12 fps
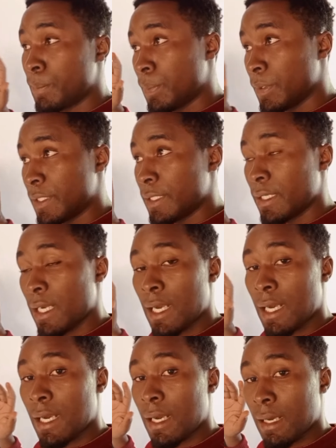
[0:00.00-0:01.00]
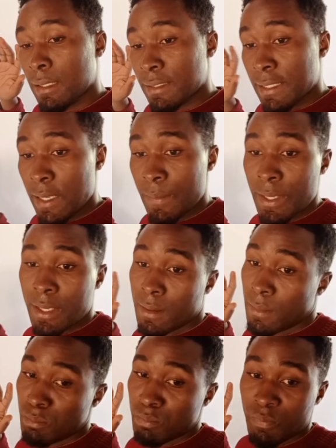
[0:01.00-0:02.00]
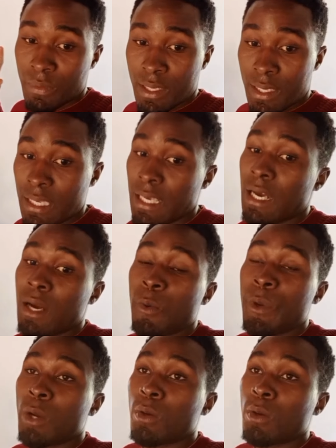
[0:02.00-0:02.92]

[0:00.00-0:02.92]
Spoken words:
putting steaming, yeah, we are going